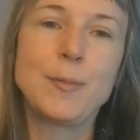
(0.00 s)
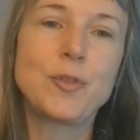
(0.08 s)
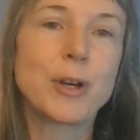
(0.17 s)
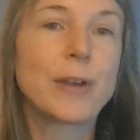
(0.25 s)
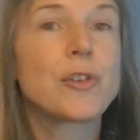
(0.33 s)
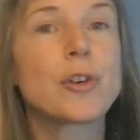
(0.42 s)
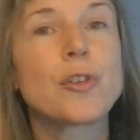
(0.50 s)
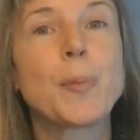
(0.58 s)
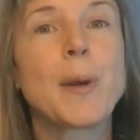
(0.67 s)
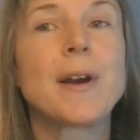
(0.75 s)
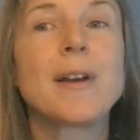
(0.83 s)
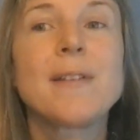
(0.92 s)
trickster
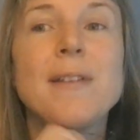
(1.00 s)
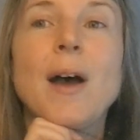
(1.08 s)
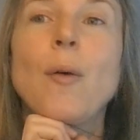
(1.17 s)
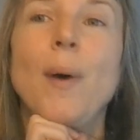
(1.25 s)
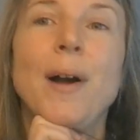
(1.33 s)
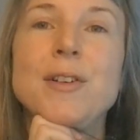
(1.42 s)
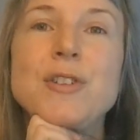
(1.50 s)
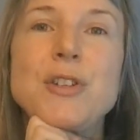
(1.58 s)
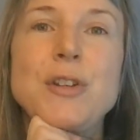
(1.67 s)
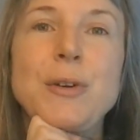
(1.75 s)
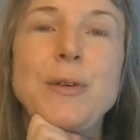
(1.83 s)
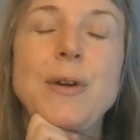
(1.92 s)
spirits that want
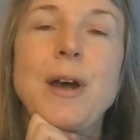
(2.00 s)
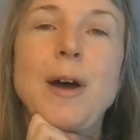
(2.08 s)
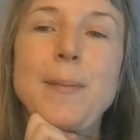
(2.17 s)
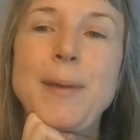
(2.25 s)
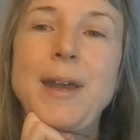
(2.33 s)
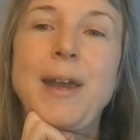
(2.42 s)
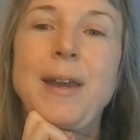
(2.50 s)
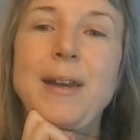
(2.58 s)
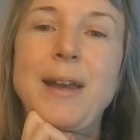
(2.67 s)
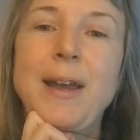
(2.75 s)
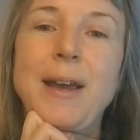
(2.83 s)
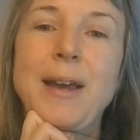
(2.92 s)
to come in
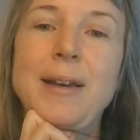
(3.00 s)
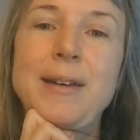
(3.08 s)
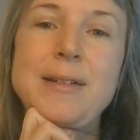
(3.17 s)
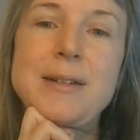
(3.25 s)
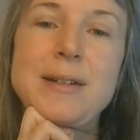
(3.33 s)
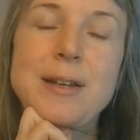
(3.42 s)
and